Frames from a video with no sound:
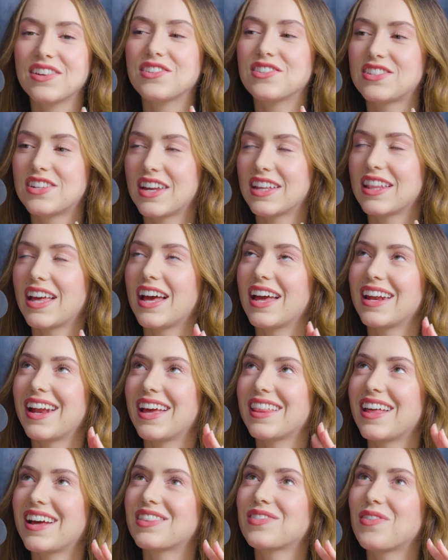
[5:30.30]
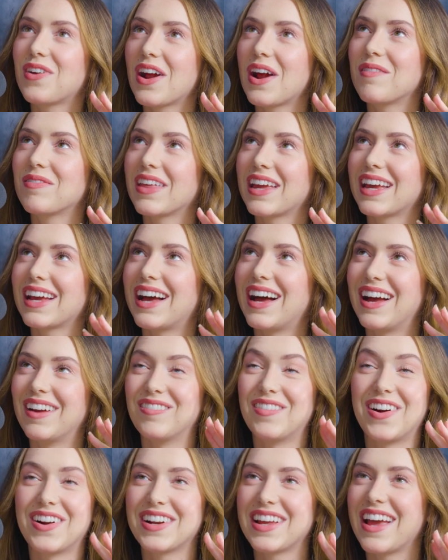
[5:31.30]
understand that. And that's where I'm like,
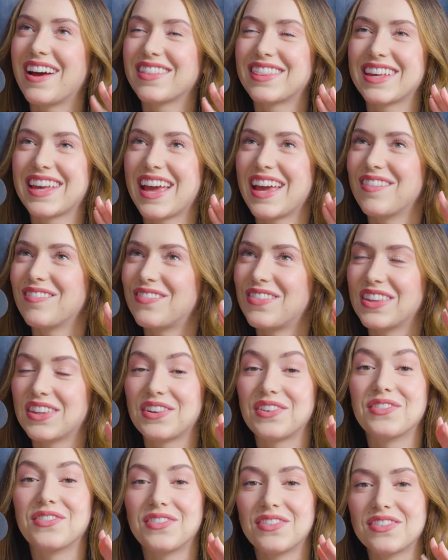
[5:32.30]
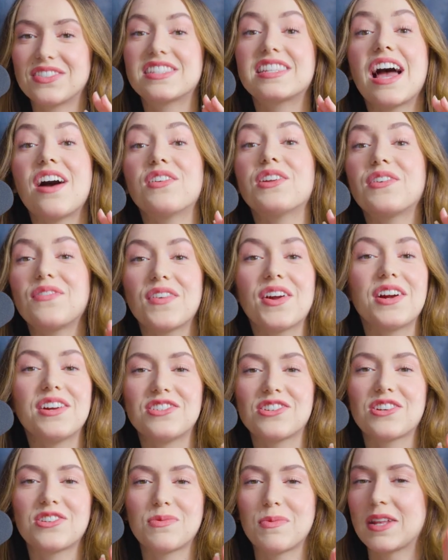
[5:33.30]
I'm already out the gate sounding very
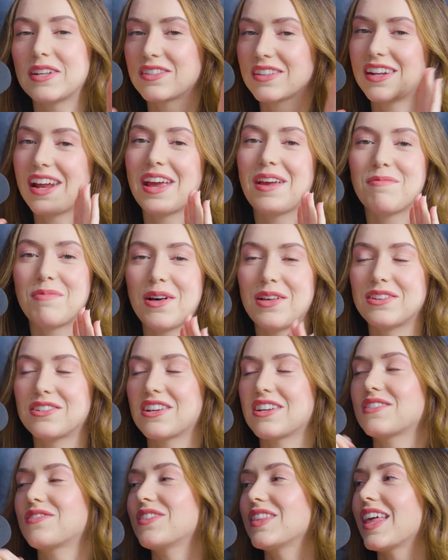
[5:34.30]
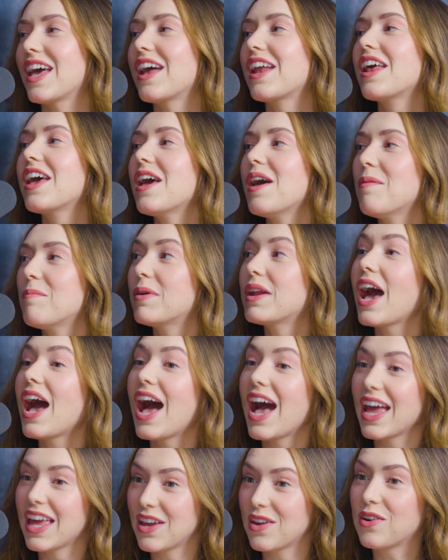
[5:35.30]
judgmental, and I apologize for that. But
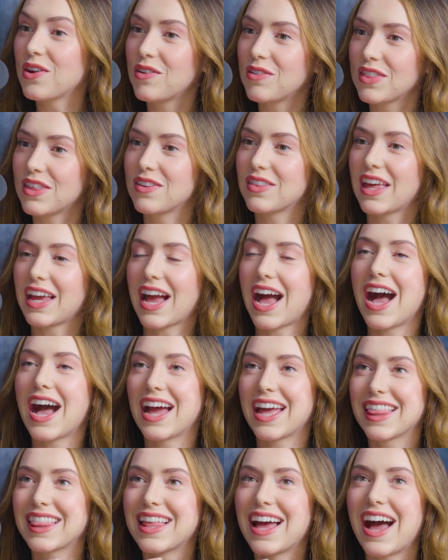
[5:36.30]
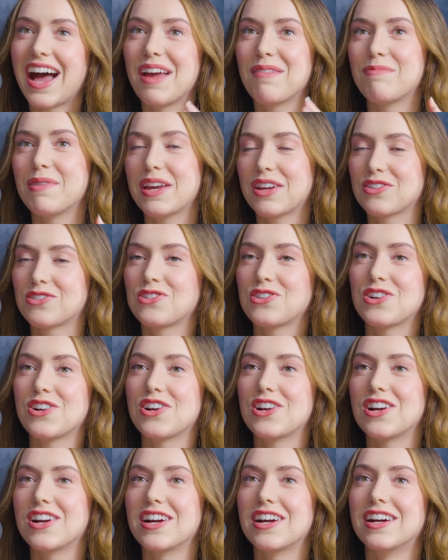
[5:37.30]
I agree with you. Like I
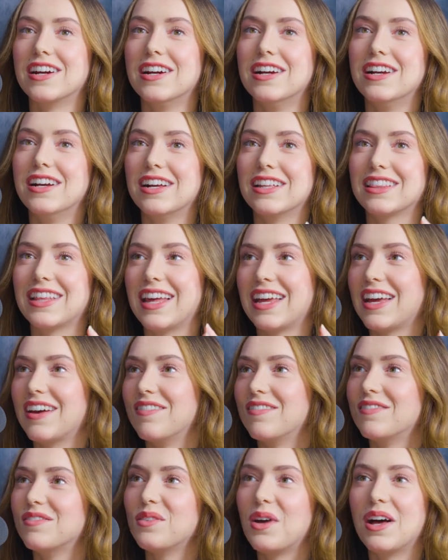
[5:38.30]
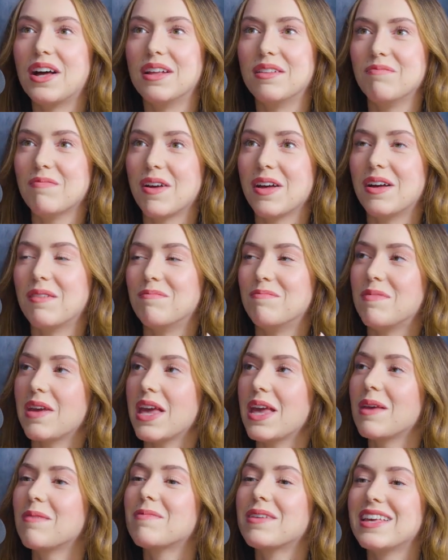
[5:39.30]
picture like a
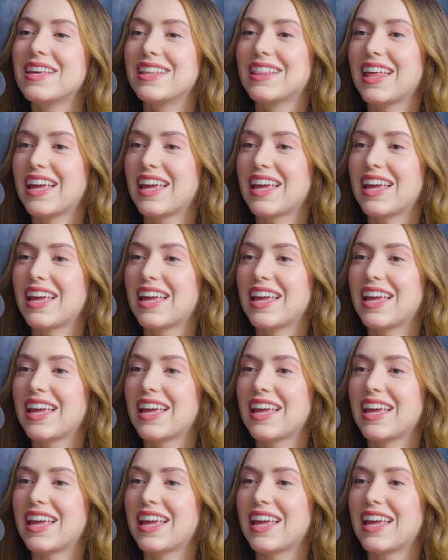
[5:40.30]
baby,